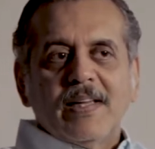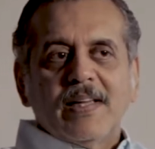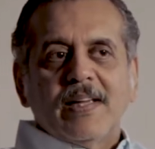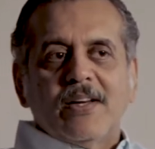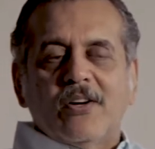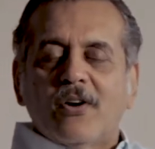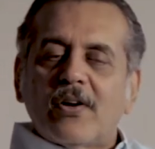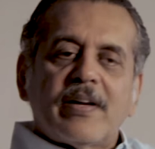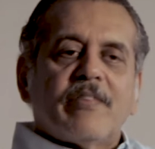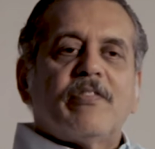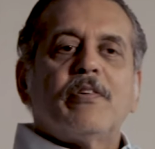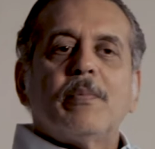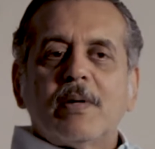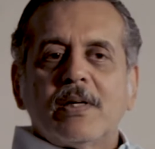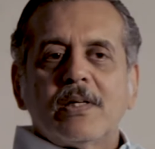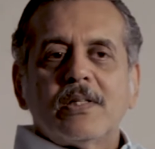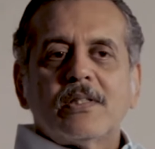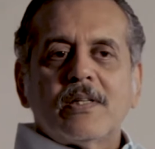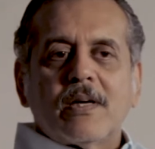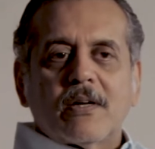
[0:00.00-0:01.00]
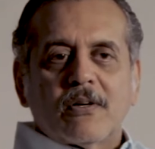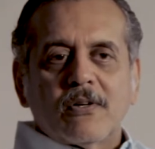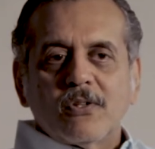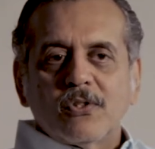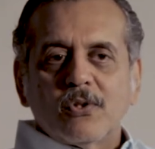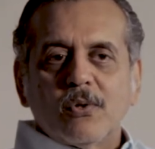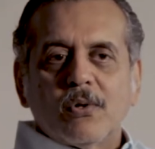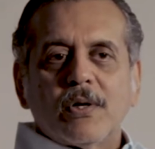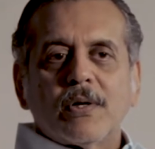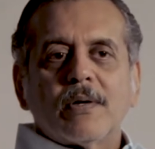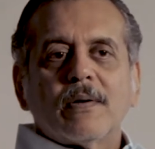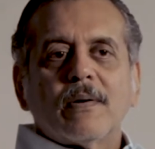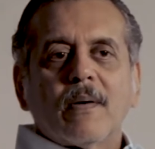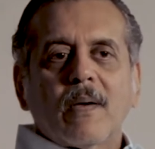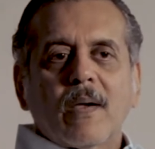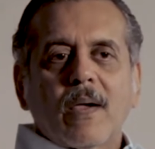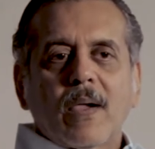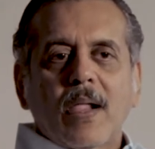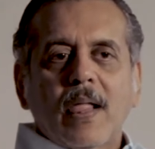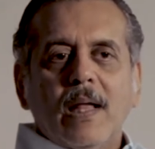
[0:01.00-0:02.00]
Not everybody is Karan Johar,
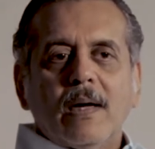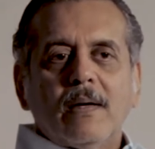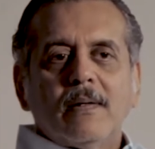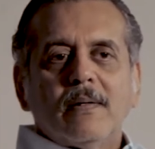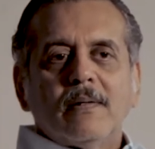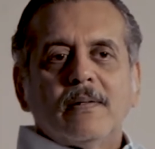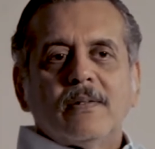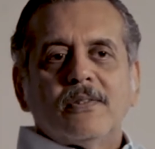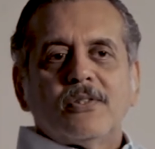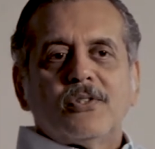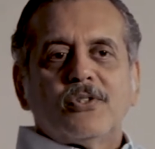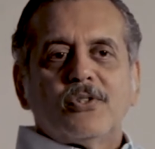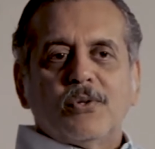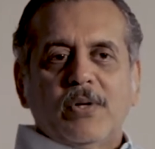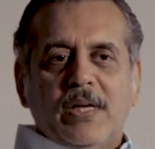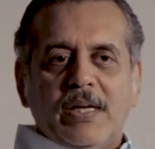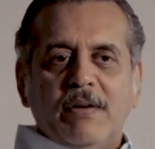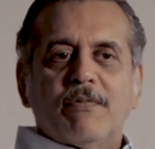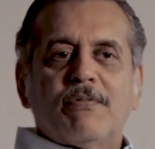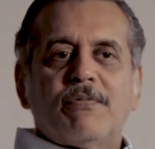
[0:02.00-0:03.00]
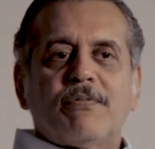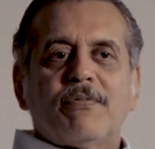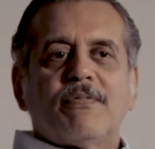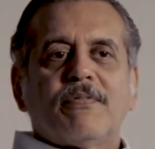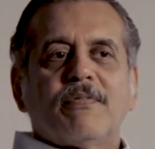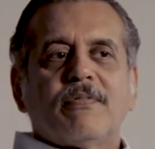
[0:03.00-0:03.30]
to give